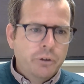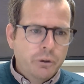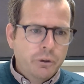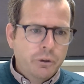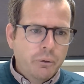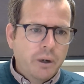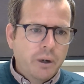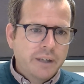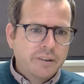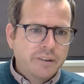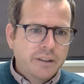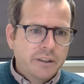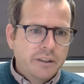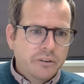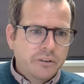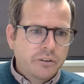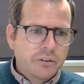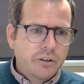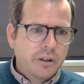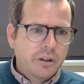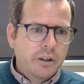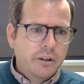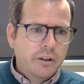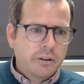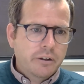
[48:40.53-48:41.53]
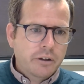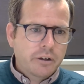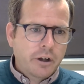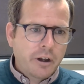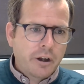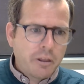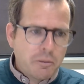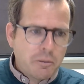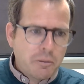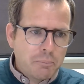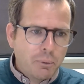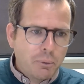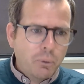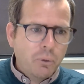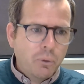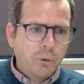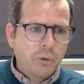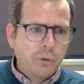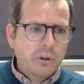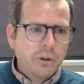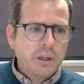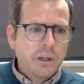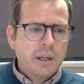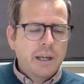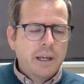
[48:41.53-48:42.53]
new ideas to kind of the
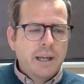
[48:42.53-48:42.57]
board,